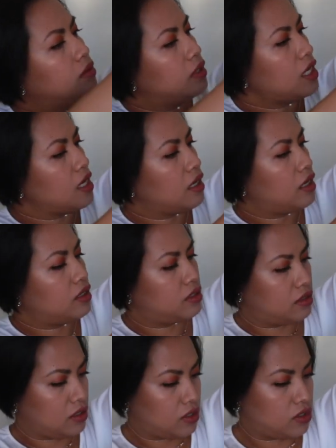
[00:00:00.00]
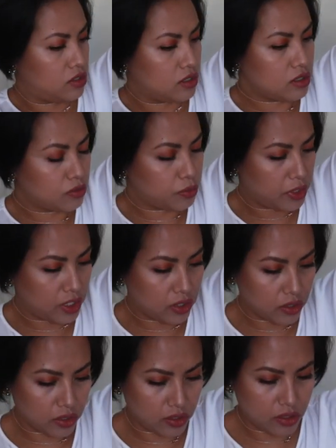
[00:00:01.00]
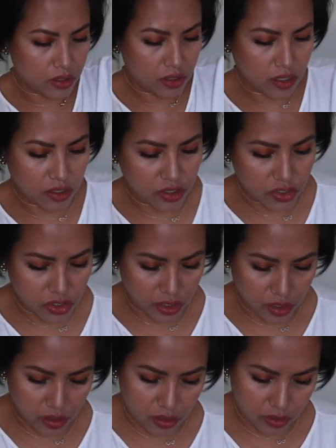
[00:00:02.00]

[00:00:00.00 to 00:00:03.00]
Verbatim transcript: yeah, it's still pretty good condition.